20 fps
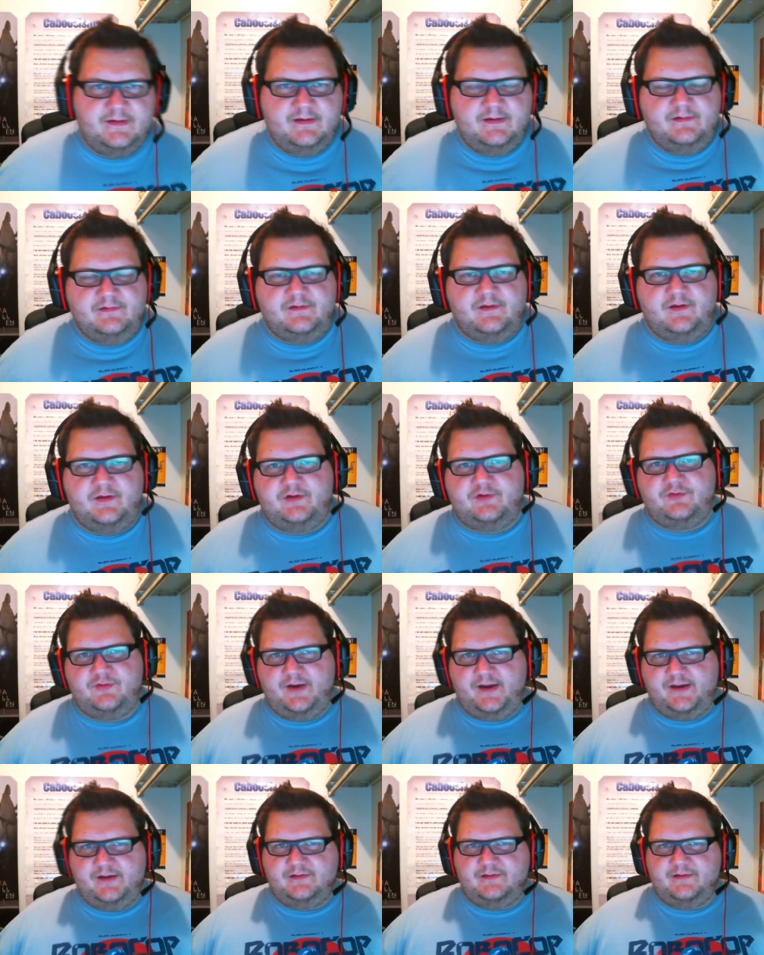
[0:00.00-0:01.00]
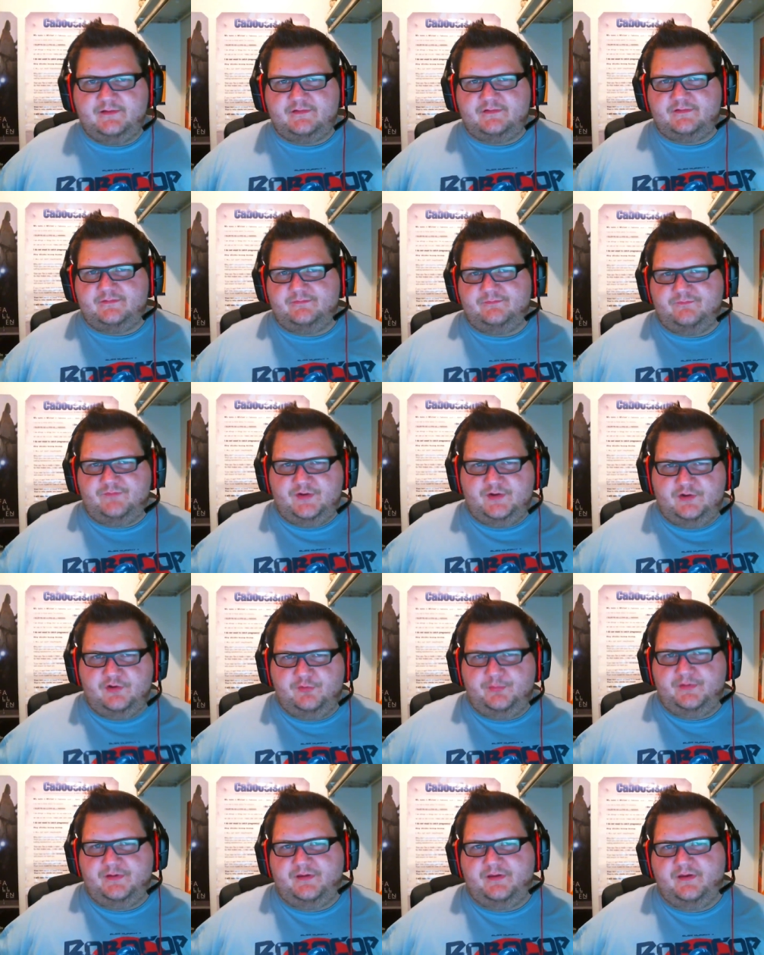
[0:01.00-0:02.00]
Now, I created this
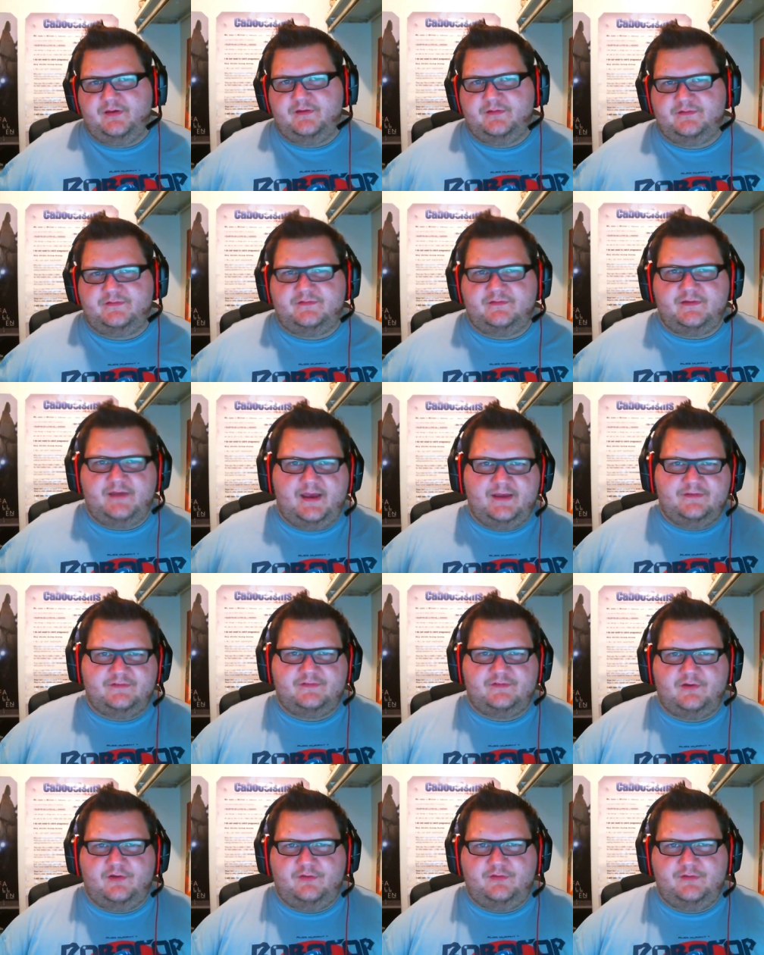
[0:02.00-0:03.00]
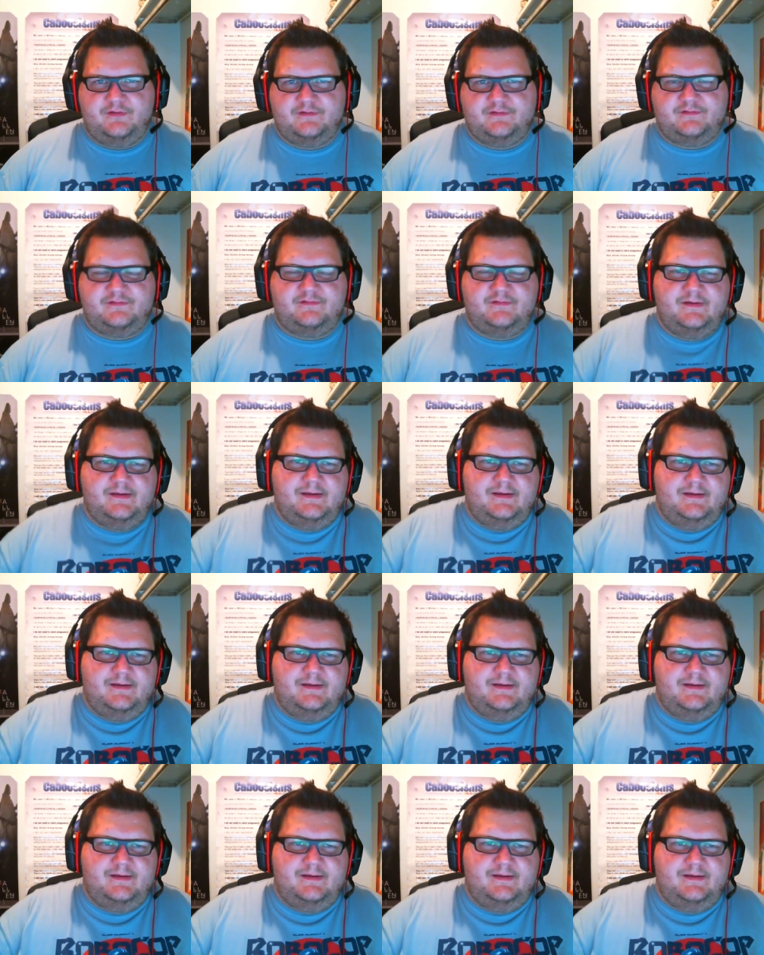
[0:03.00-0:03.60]
video because I saw this